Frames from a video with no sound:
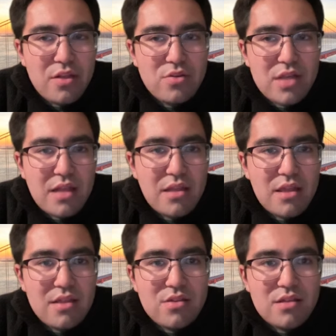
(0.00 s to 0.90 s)
think there's
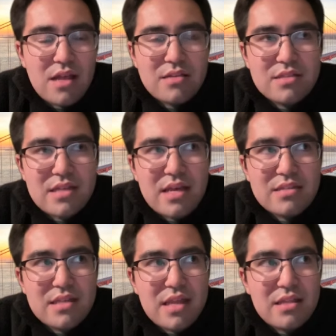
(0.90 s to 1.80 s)
anything that
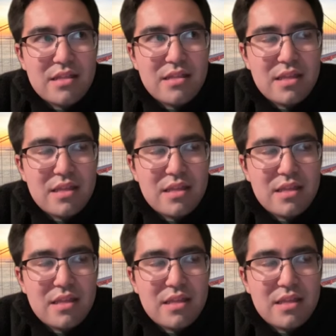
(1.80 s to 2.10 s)
says that